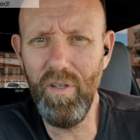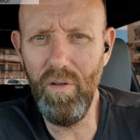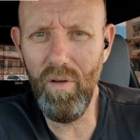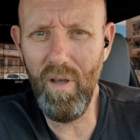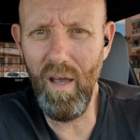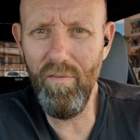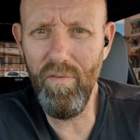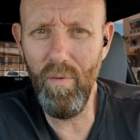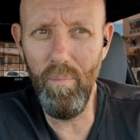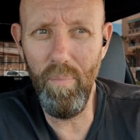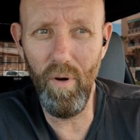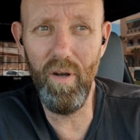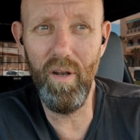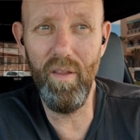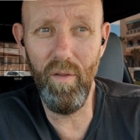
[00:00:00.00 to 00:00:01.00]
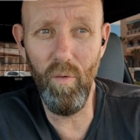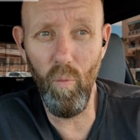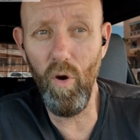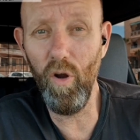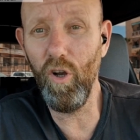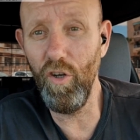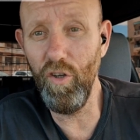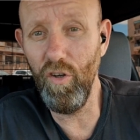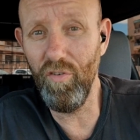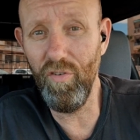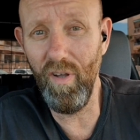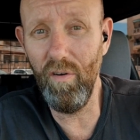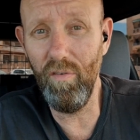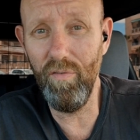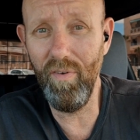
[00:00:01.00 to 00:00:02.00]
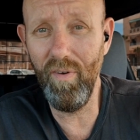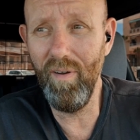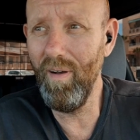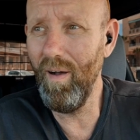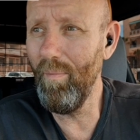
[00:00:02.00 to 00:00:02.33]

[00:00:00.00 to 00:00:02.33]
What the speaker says: that you get from putting in the work on yourself.